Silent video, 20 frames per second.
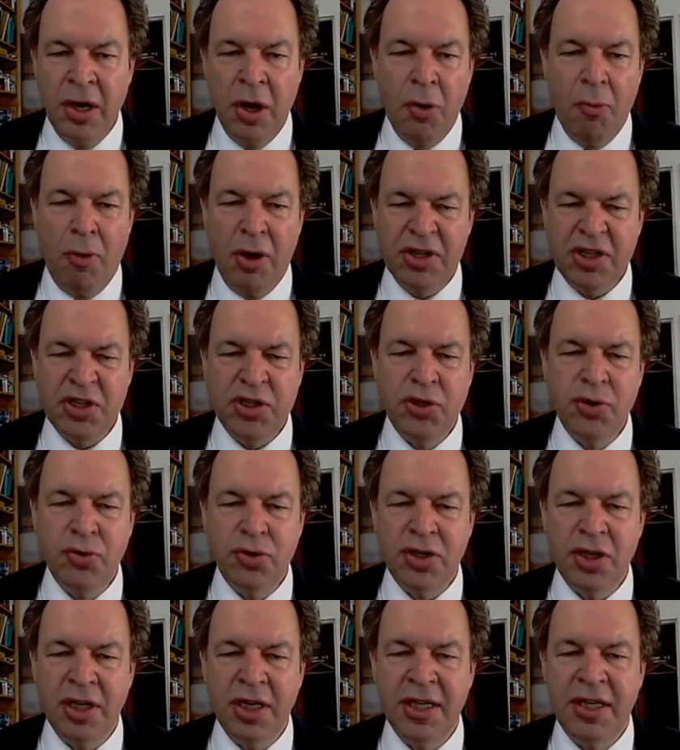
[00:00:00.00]
What is
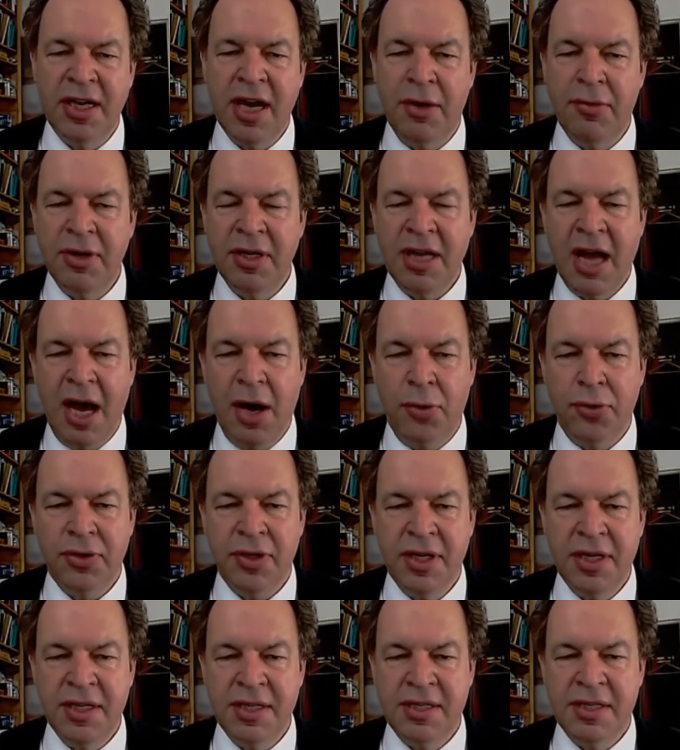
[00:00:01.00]
usually carried out
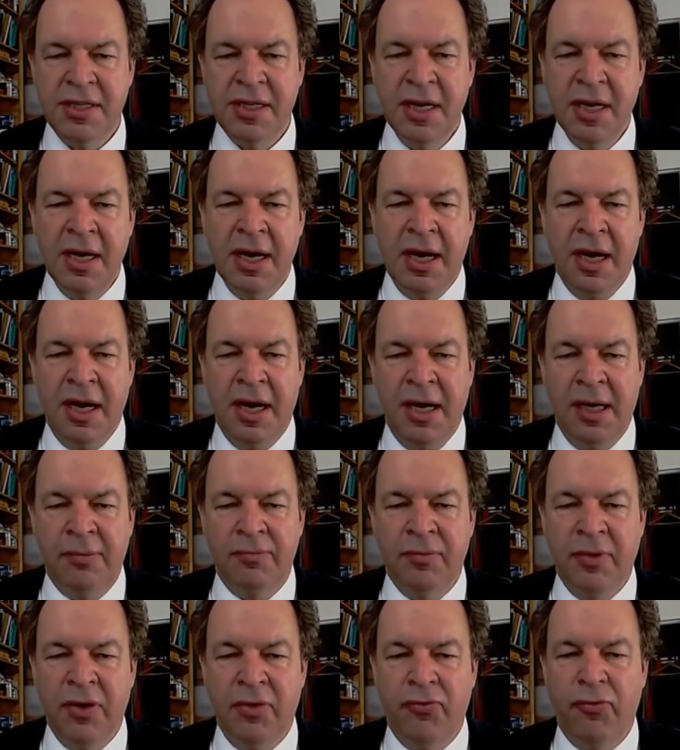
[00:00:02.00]
is
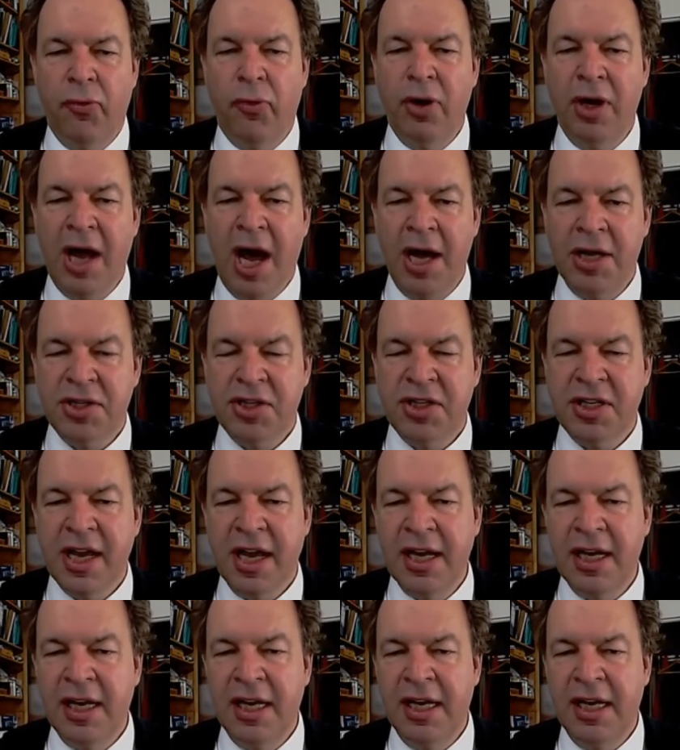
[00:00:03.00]
for large scale